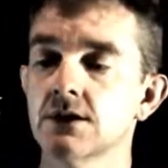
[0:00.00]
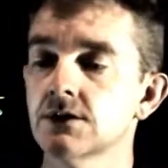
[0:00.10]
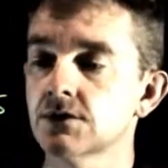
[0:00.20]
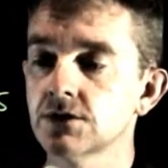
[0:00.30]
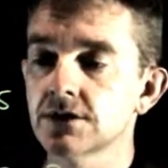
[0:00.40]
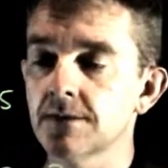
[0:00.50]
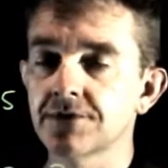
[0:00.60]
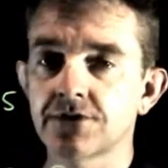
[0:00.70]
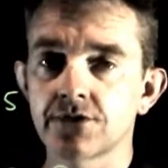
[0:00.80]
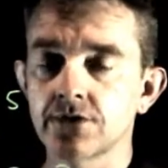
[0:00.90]
2
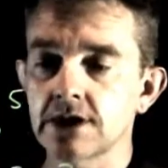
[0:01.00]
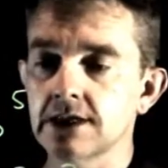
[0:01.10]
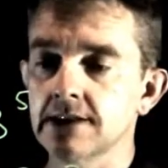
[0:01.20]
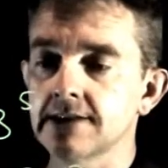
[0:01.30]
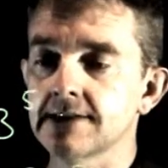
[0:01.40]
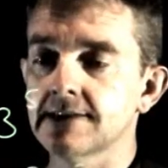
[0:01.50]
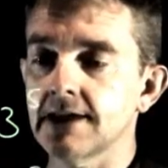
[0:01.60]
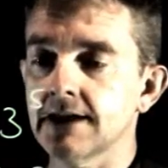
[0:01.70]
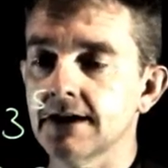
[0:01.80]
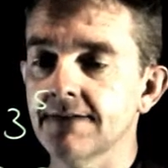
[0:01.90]
times 2 is
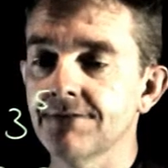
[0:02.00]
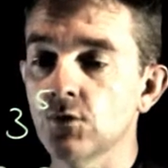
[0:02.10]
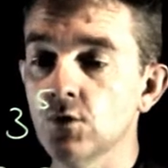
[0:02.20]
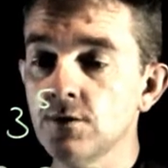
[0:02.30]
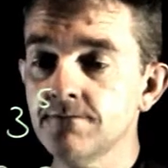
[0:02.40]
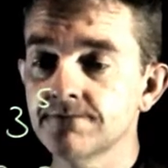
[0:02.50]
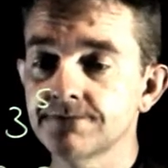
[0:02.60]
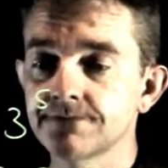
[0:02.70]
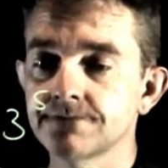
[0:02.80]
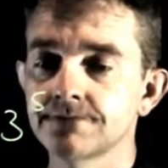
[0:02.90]
4,
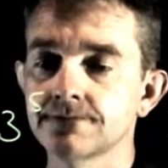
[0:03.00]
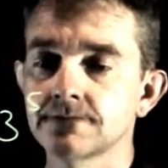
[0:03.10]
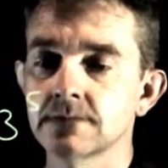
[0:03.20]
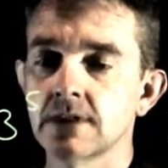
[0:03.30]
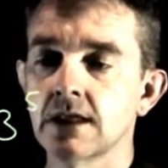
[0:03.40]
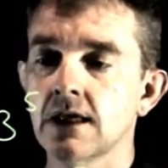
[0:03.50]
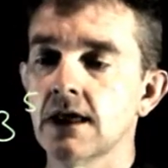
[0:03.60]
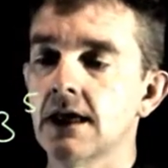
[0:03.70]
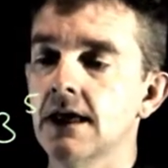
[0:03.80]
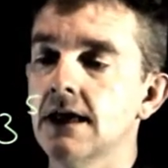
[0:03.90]

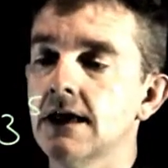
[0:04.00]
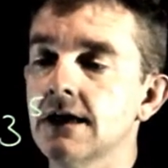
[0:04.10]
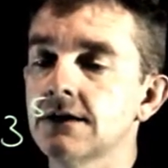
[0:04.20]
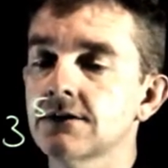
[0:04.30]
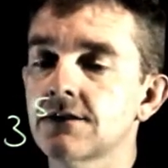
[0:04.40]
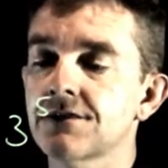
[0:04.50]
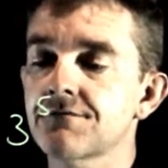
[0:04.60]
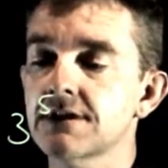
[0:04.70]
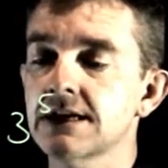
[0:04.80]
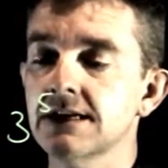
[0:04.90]
and
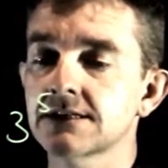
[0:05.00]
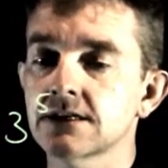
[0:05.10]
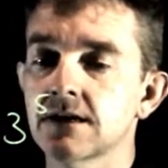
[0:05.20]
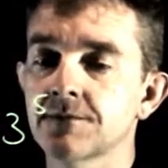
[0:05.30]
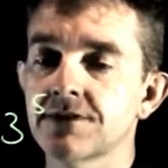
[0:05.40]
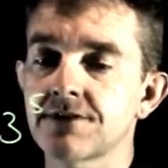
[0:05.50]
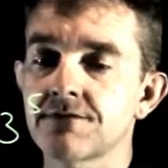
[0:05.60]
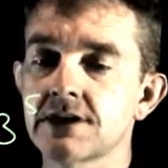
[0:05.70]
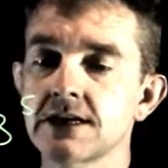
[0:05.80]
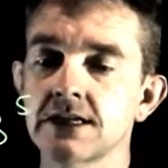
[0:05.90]
3 times
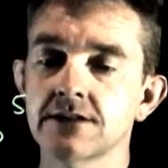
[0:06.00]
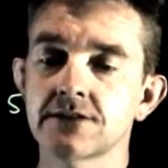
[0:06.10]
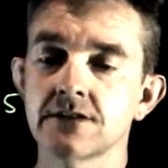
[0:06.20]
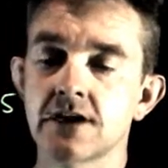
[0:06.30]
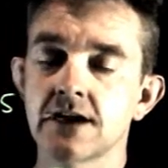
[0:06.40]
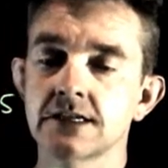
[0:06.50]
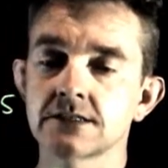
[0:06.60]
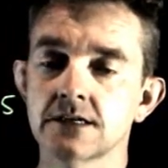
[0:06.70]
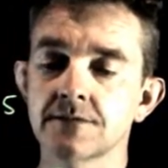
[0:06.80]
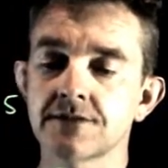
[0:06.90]
3 is 9
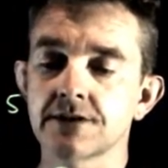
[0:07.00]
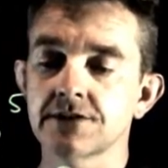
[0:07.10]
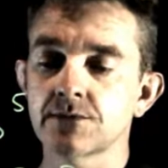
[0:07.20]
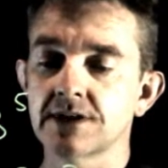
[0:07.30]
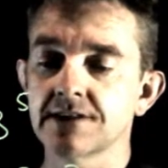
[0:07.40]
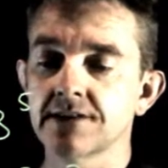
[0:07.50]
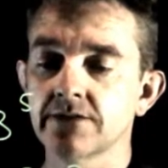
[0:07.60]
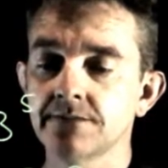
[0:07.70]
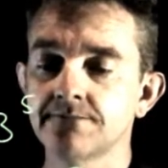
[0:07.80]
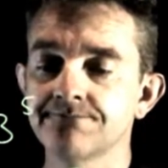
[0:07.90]
times 3 is
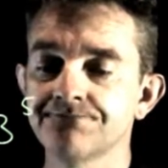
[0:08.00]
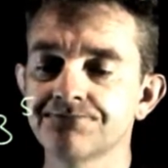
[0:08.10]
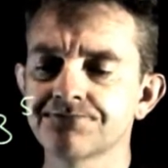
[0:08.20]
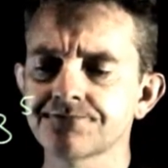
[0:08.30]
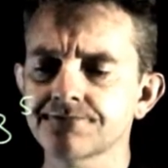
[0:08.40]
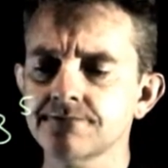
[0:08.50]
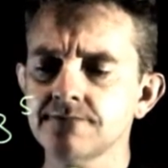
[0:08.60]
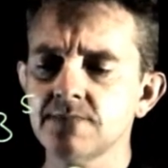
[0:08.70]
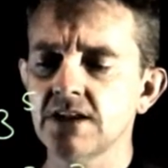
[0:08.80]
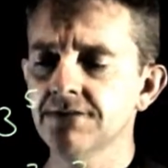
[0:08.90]
27.
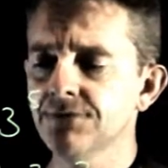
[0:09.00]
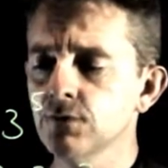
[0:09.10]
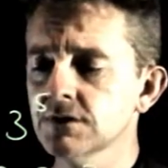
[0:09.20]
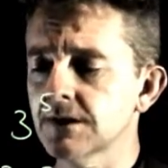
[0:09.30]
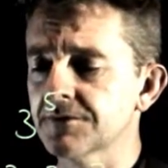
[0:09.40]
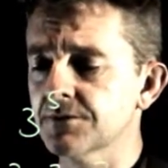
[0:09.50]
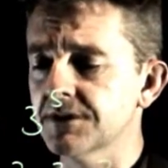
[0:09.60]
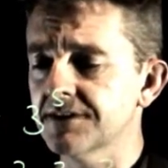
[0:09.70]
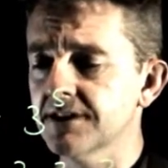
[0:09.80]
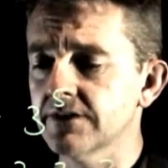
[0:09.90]
4 times
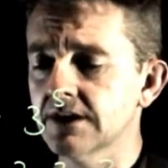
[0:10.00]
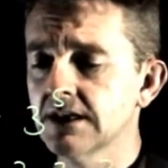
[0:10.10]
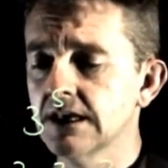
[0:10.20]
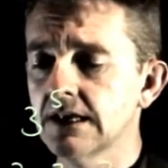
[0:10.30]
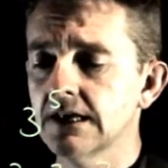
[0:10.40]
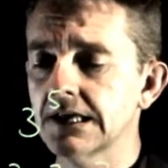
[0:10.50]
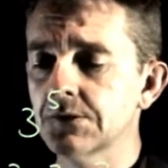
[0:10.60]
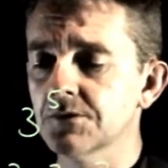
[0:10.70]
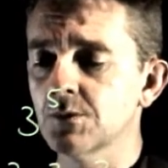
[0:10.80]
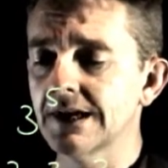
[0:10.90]
27
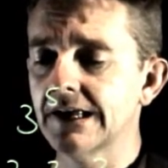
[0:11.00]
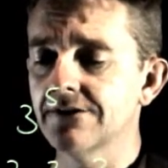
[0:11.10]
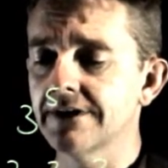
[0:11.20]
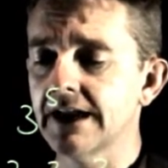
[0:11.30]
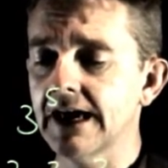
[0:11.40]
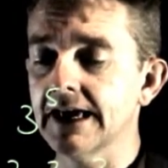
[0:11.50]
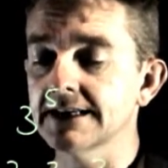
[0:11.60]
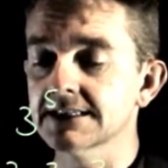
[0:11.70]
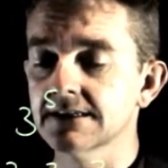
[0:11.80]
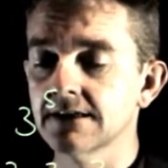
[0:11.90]
equals 108,